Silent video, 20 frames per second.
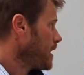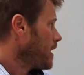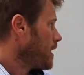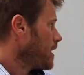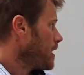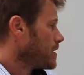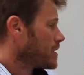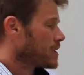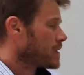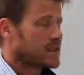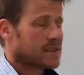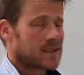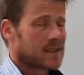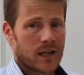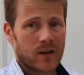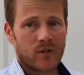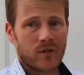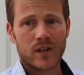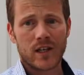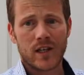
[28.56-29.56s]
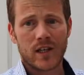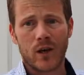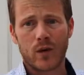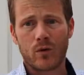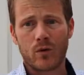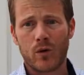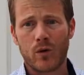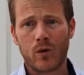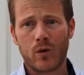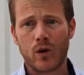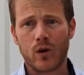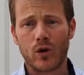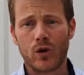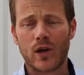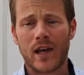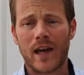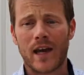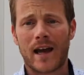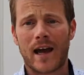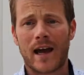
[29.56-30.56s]
The second video we were
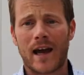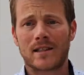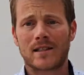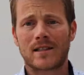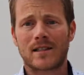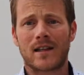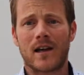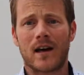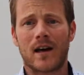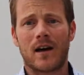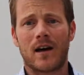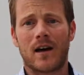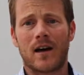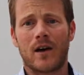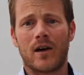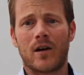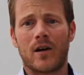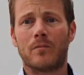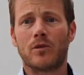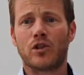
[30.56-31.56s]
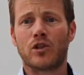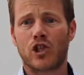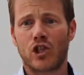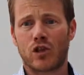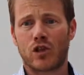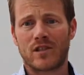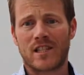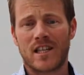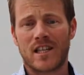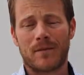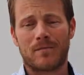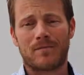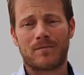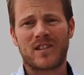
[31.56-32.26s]
looking at maturity.